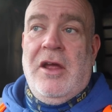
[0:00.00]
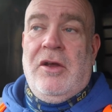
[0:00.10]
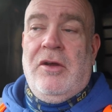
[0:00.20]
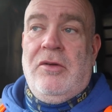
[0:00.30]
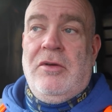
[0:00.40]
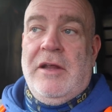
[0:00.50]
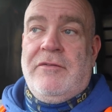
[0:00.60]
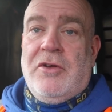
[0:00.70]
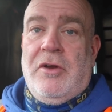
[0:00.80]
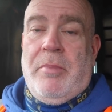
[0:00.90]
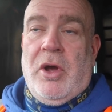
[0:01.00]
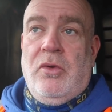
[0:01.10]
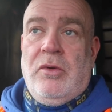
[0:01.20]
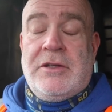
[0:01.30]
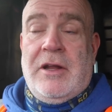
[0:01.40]
who lives on a
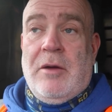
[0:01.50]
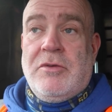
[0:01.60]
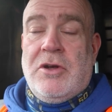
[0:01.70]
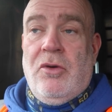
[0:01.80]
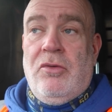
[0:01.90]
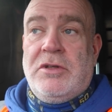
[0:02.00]
boat, so that was cool.